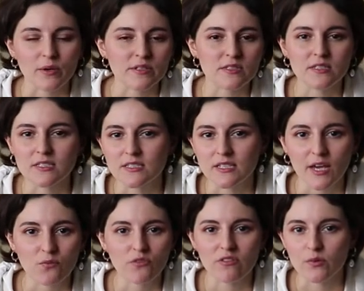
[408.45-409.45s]
or it's the
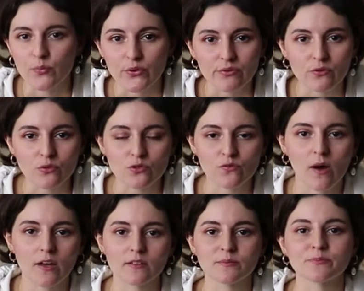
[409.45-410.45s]
same with the
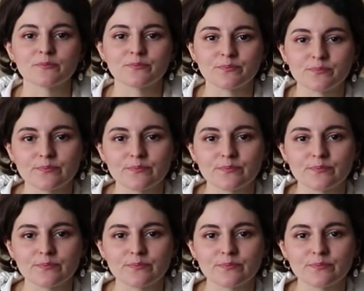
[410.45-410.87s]
previous one?